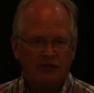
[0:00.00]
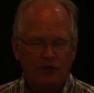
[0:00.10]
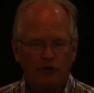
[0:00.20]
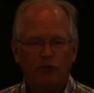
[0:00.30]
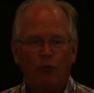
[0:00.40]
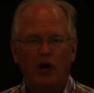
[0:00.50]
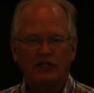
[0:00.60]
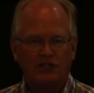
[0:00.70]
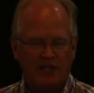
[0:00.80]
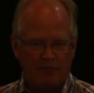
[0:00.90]
So you can
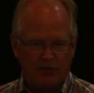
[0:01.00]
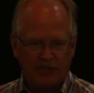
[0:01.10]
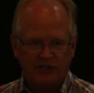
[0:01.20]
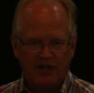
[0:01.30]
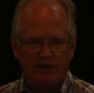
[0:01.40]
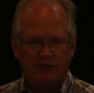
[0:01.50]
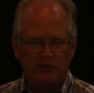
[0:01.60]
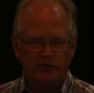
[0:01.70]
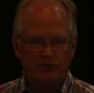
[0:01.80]
watch that press conference,